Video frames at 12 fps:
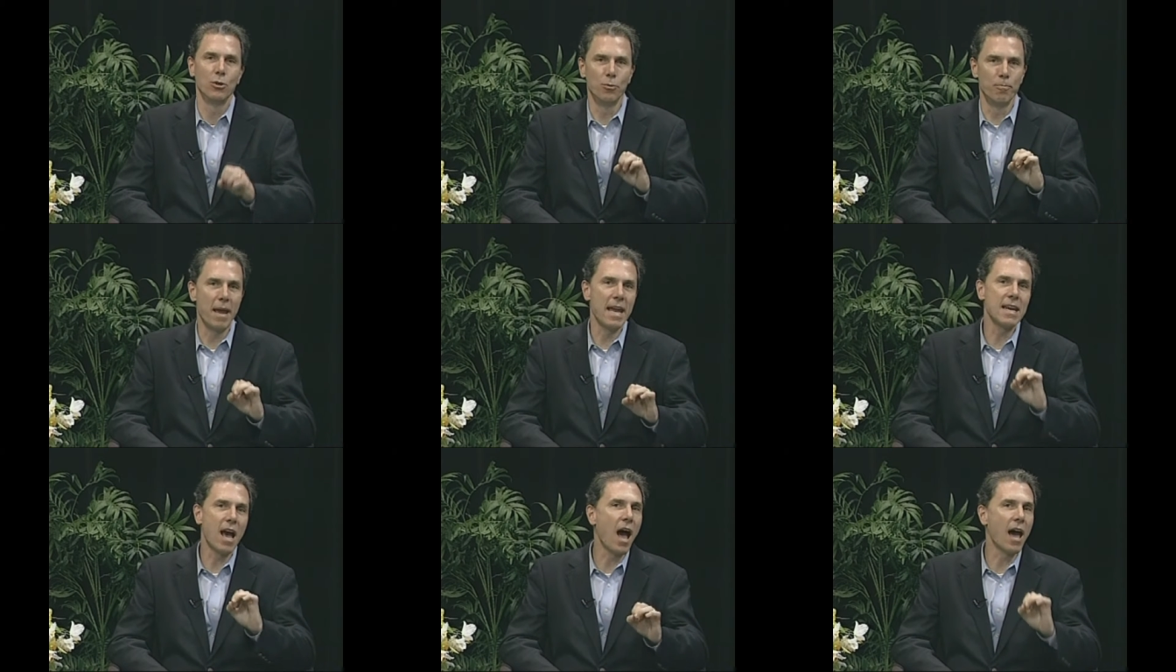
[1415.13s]
who
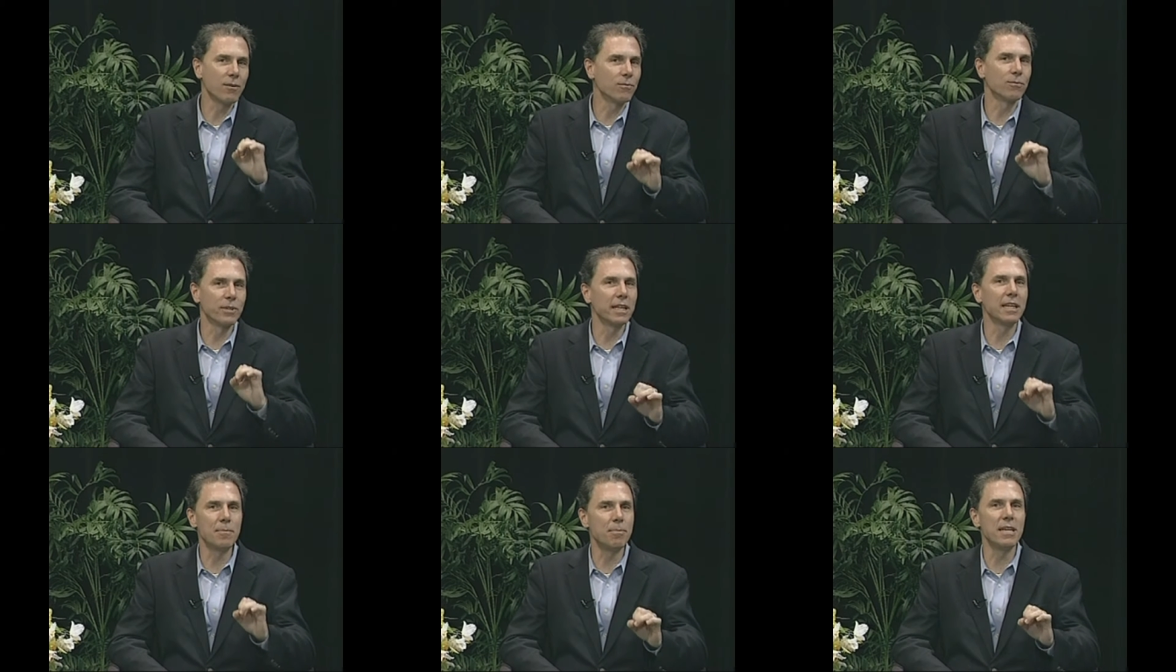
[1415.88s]
may not
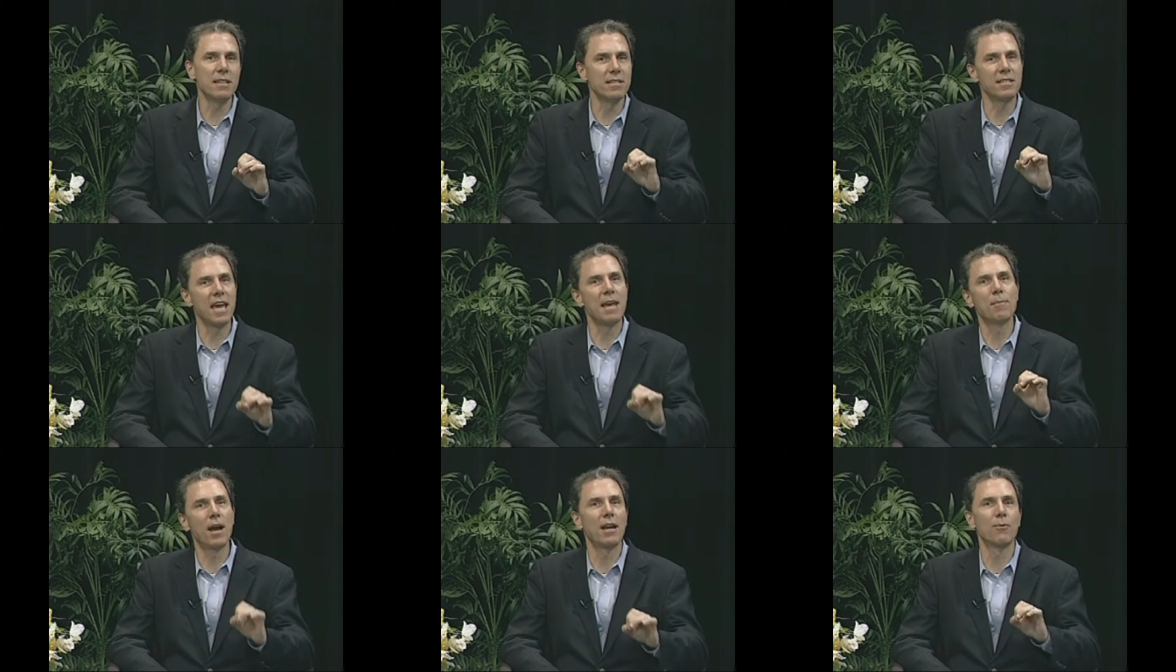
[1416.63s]
really be the
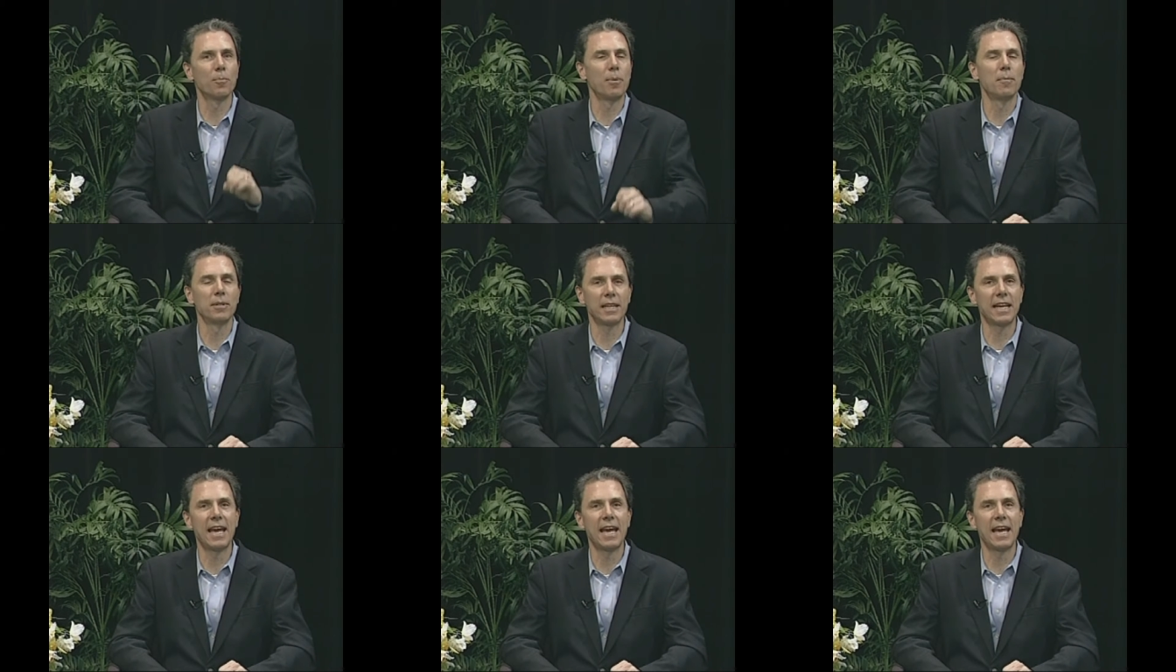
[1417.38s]
same kind of Republican